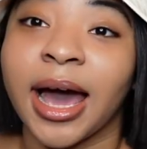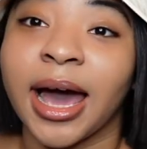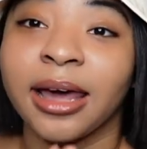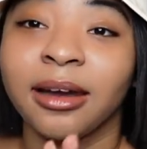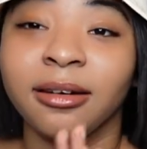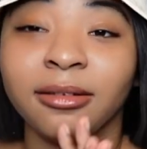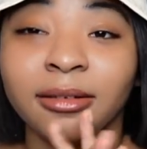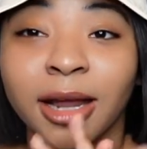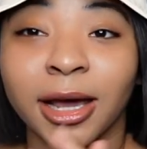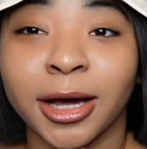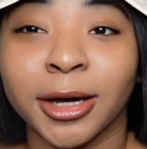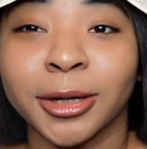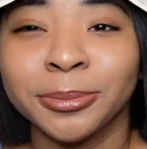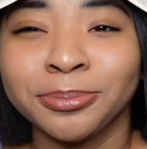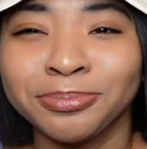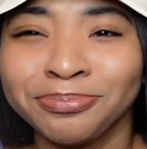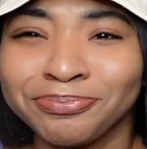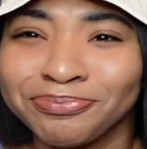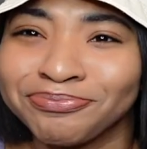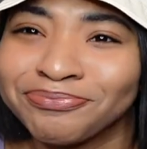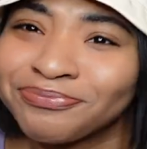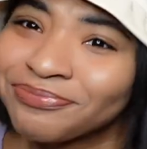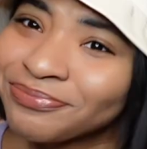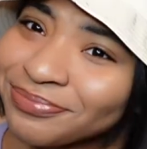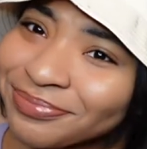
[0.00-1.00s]
don't know.
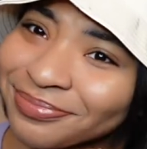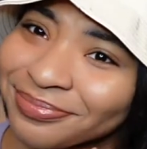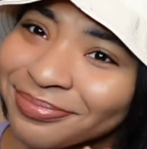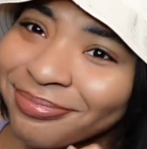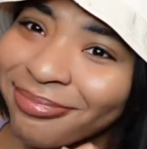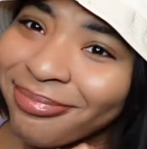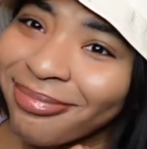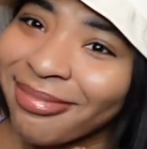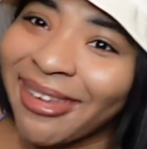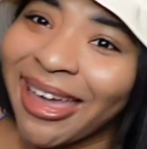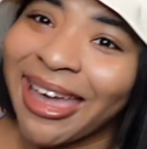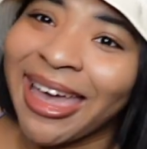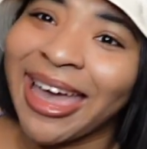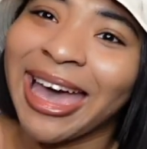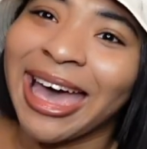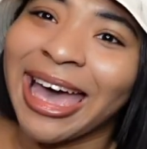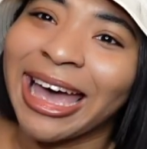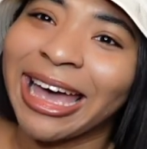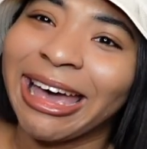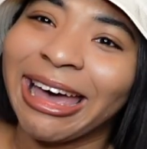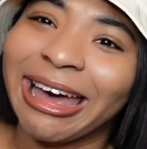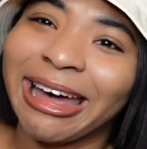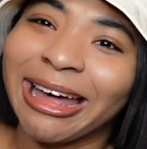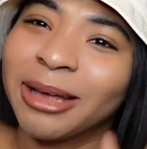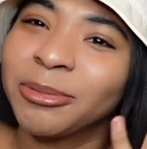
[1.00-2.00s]

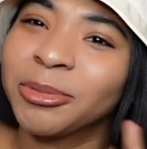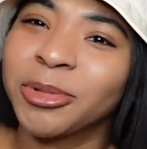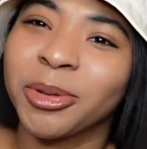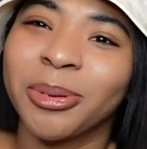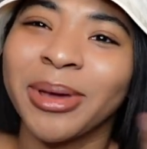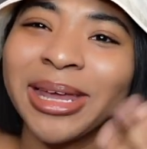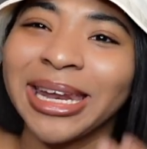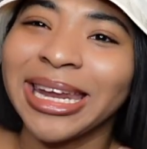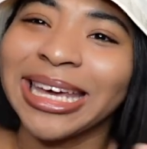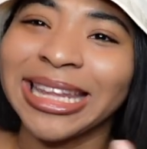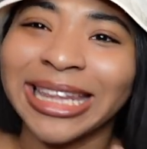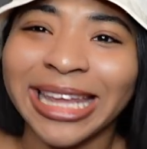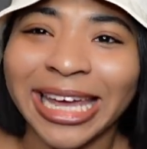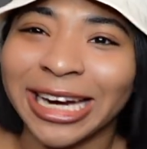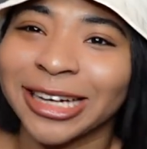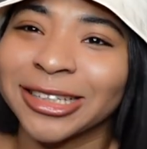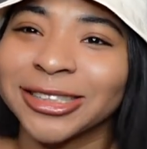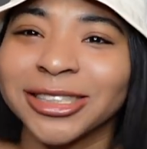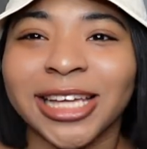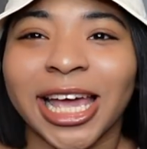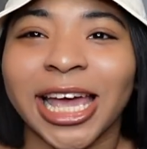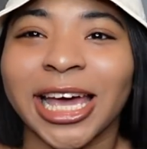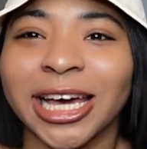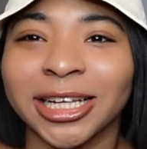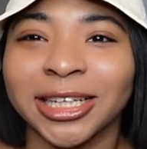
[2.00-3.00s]
Depending on the
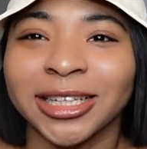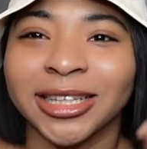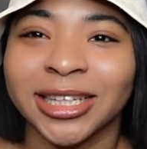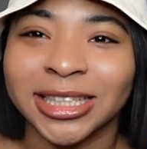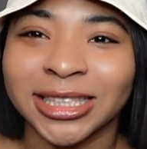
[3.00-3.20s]
hairstyle,